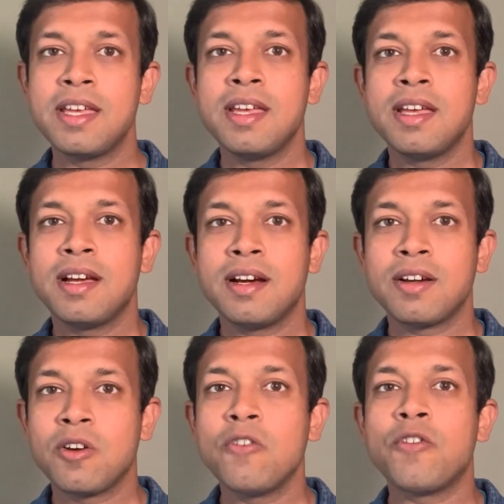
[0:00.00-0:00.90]

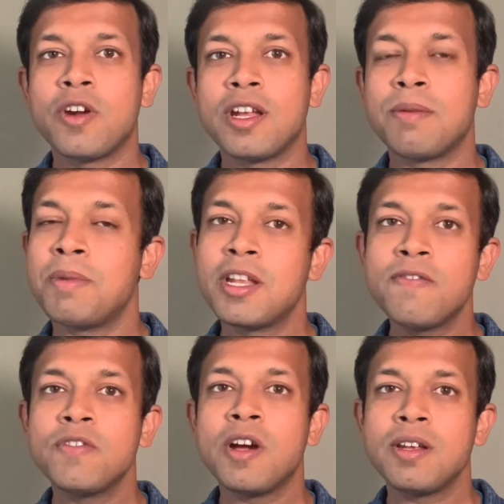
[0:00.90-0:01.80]
go for it. But
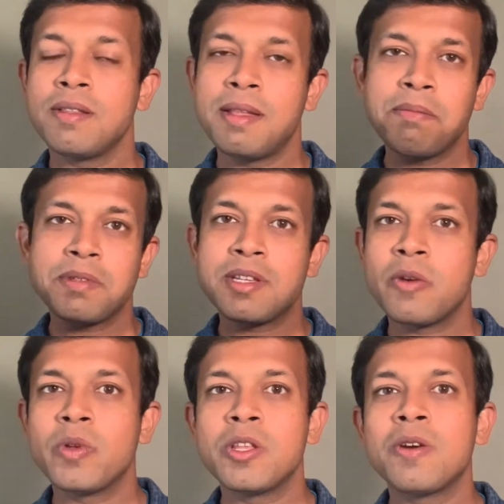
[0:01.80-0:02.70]
if not, then stick
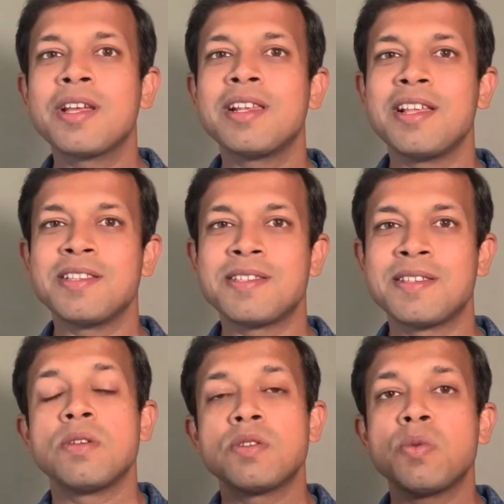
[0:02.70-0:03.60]
with your kit
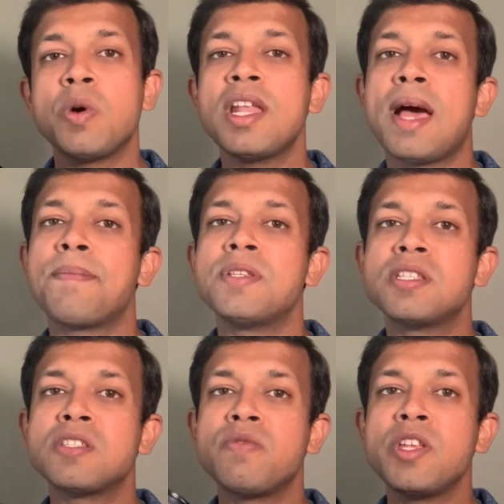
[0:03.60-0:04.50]
lens. So what happens
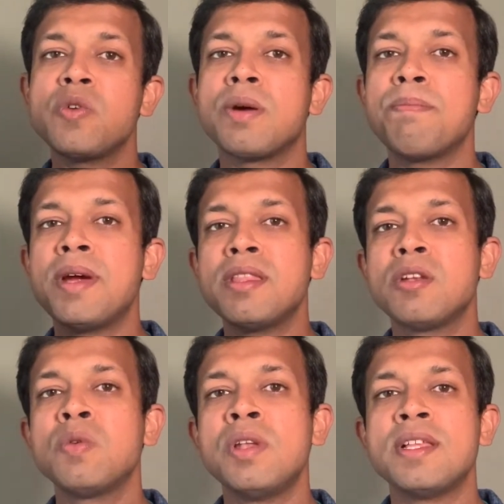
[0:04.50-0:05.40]
is when you compare the
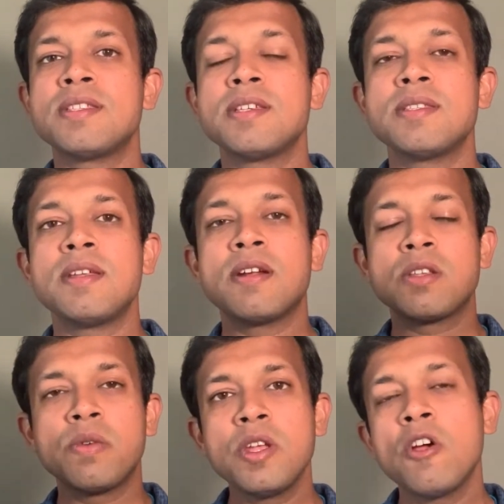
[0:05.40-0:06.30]
two lenses, there are
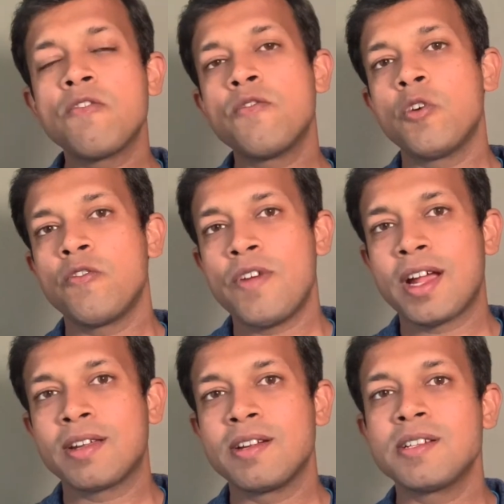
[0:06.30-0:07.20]
3 or 4
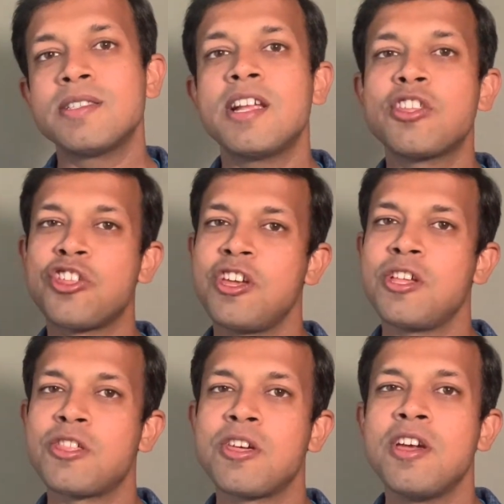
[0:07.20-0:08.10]
factors that
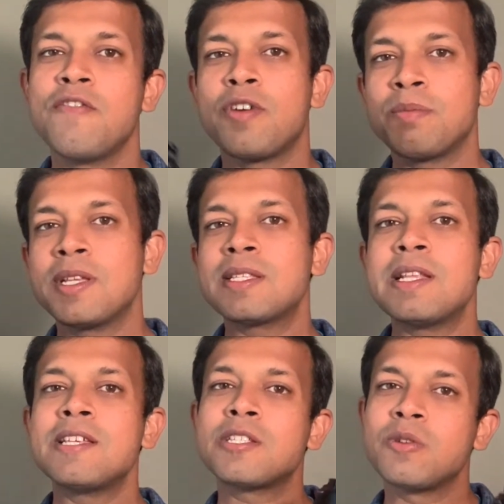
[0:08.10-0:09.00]
change from this
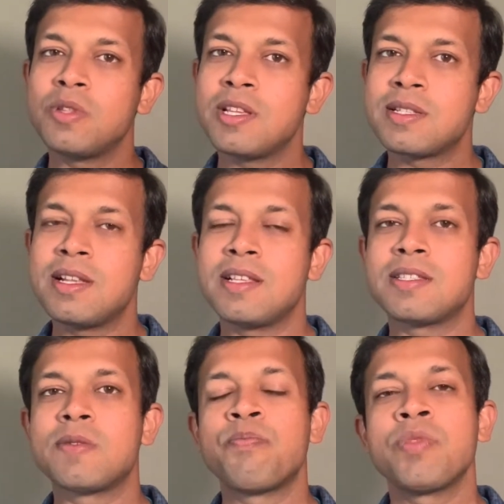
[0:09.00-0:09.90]
lens to this
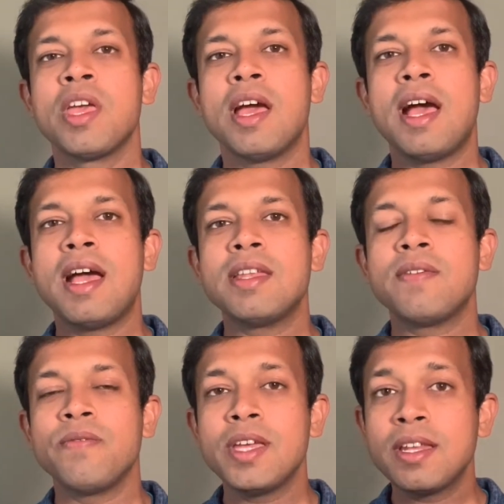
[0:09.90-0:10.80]
lens.
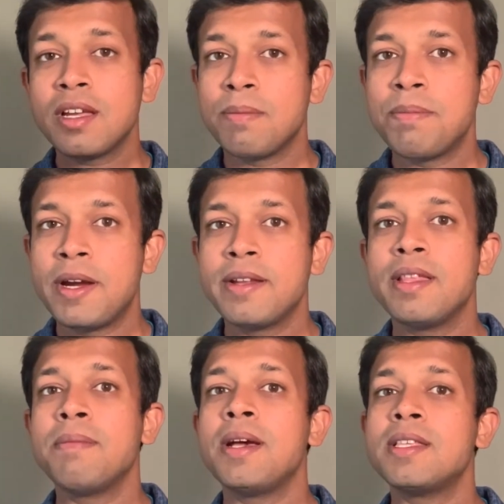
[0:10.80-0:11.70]
And we can compare
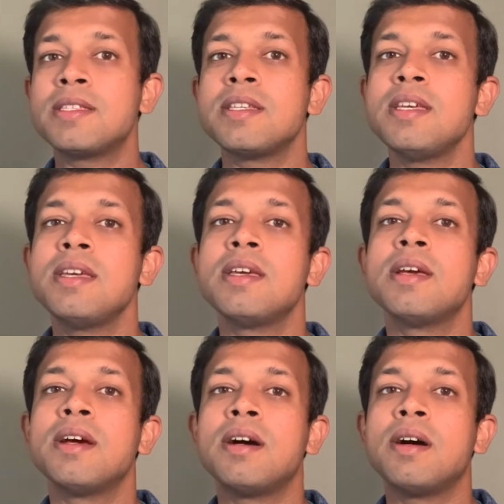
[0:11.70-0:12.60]
them and see
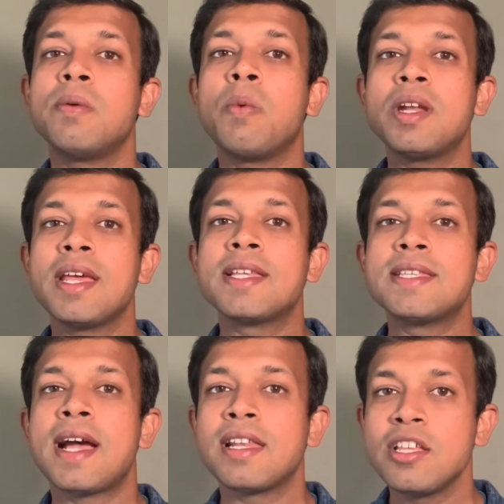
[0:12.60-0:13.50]
what
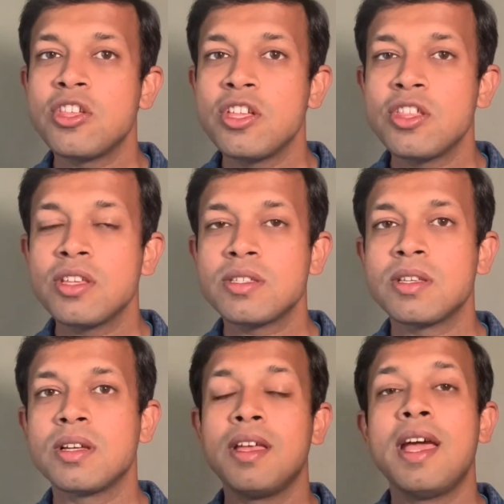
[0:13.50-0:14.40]
exactly changes.
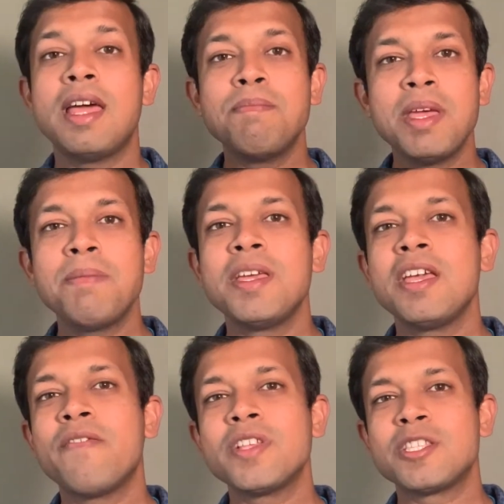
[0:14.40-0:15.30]
And maybe
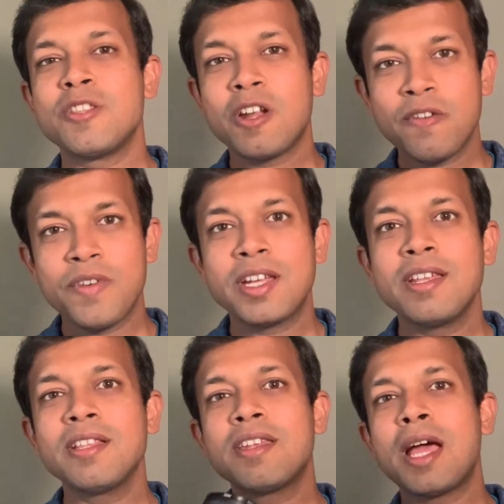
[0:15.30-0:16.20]
if it's not
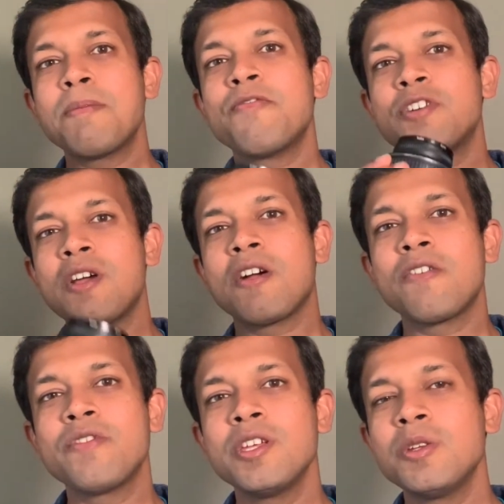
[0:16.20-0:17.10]
affecting the type of
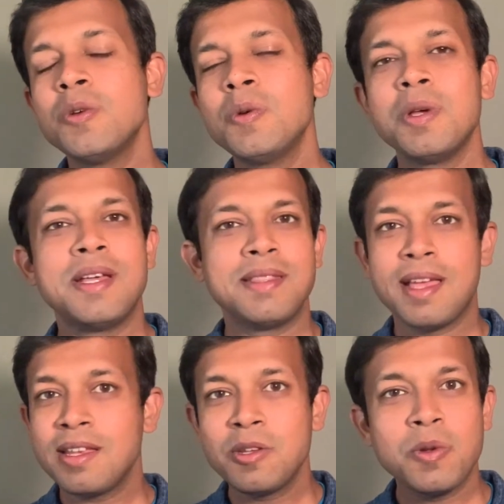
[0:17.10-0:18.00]
photography you do,
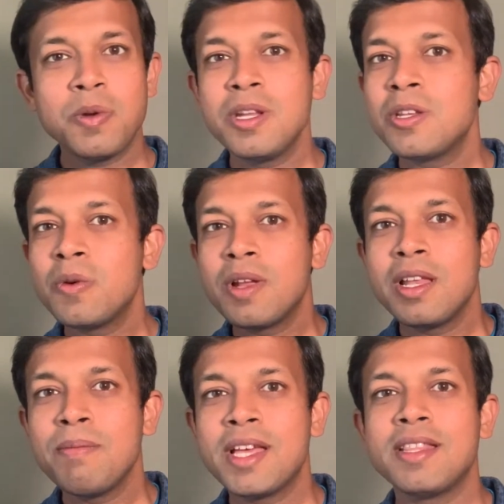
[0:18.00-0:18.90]
then you don't need to
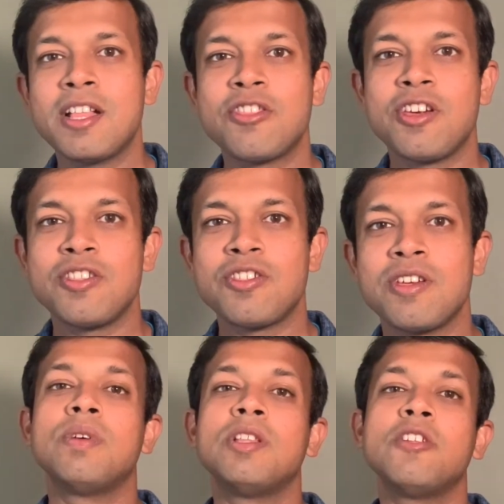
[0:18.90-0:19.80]
really make that change.
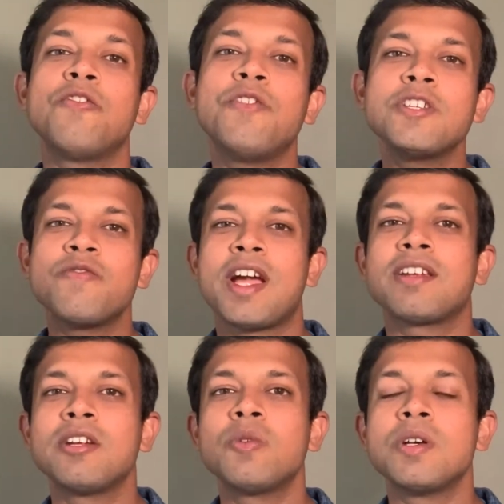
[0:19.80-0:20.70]
Now the first
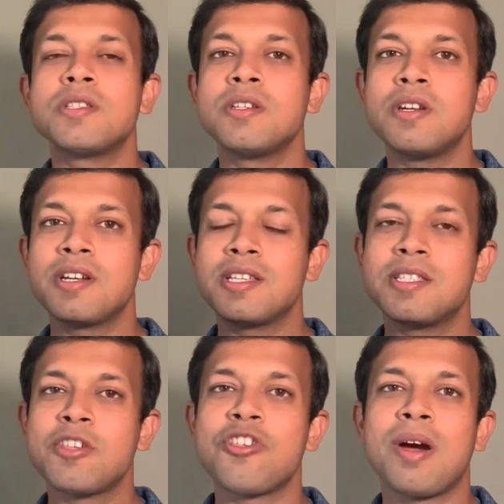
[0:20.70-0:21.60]
factor to consider is
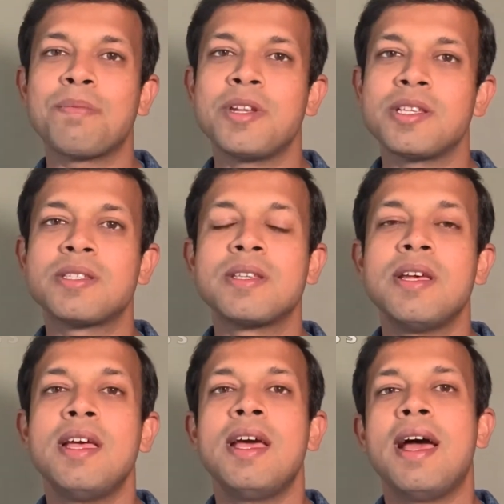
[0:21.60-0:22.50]
the sharpness.
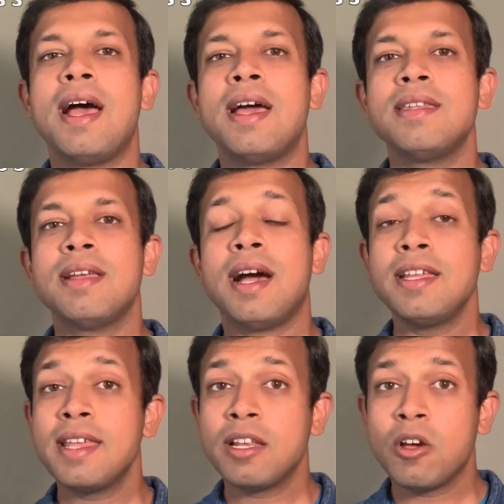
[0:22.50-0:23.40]
And I
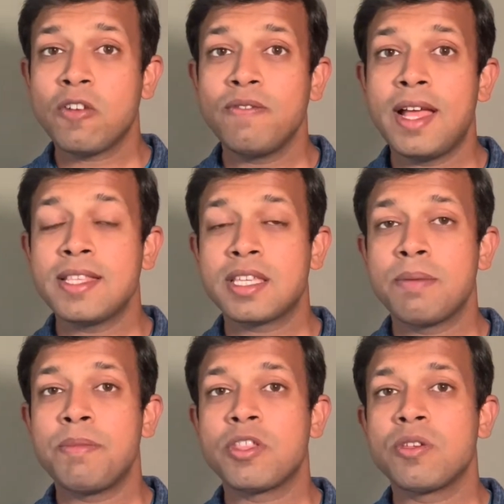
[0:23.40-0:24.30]
take a lot of
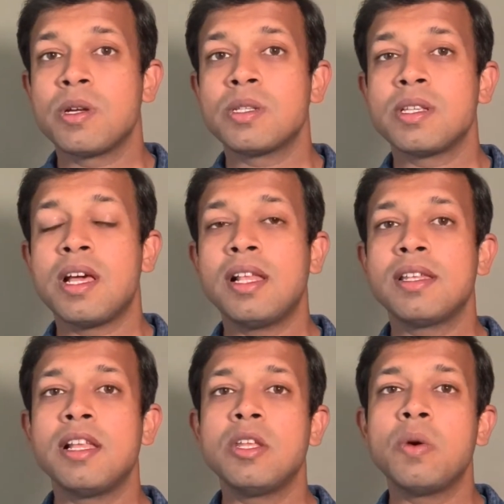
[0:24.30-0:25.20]
landscape pictures, and I'll
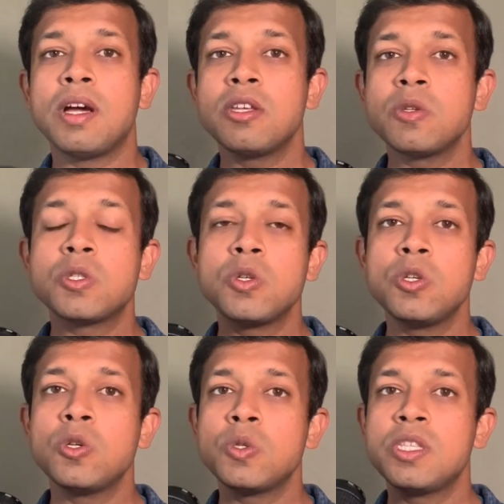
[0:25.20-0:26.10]
tell you, I used to
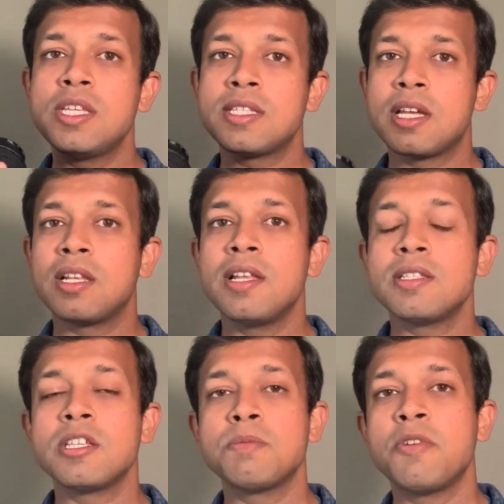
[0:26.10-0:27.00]
use these kit
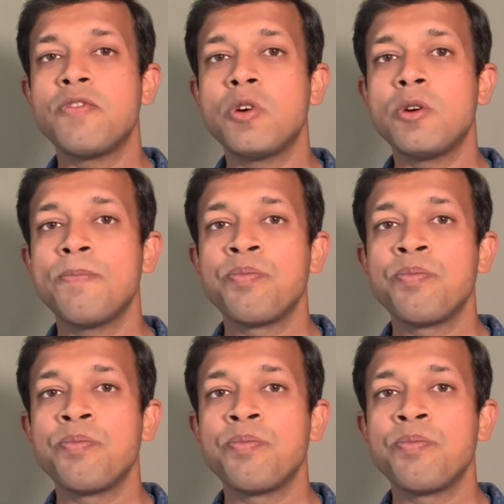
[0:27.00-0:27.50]
lenses before.